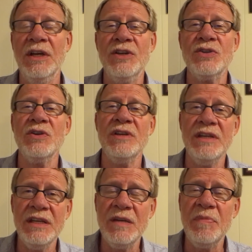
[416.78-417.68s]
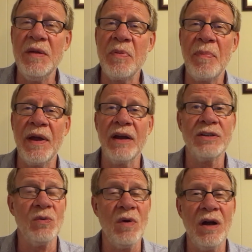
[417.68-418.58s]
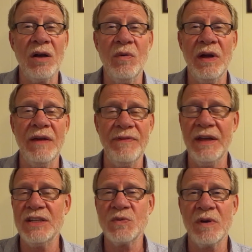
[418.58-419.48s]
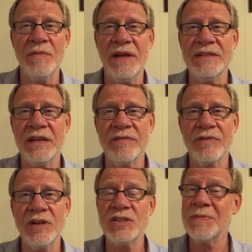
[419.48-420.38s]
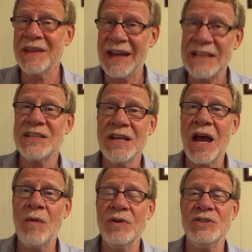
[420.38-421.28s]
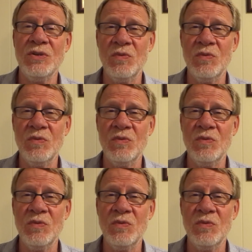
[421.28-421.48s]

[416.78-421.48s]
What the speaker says: So you need to be prepared to walk away. If they just want to maintain a friendship, then that's not what you